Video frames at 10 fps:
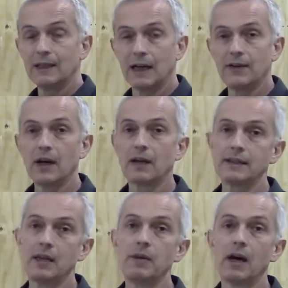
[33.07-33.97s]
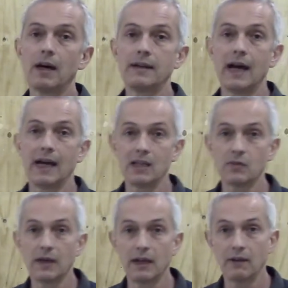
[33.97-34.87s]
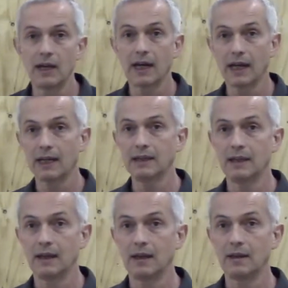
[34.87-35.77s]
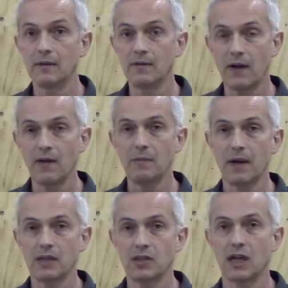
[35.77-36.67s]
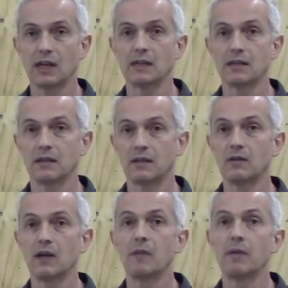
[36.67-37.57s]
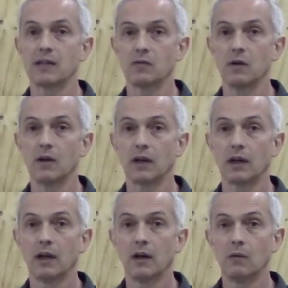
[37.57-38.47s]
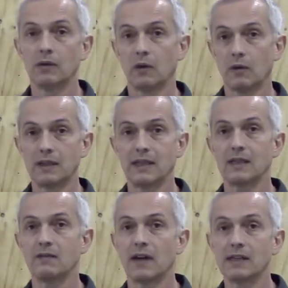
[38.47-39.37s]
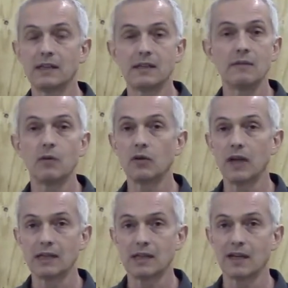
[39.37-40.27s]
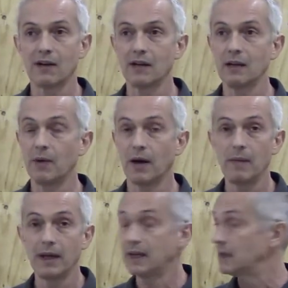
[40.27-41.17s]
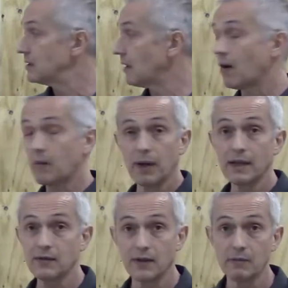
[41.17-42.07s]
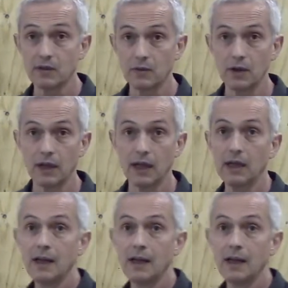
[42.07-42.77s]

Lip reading: And the idea behind that is we're giving our candidate the very best chance to do their best work. We don't want to disadvantage them unnecessarily by making a dark place for them to work in.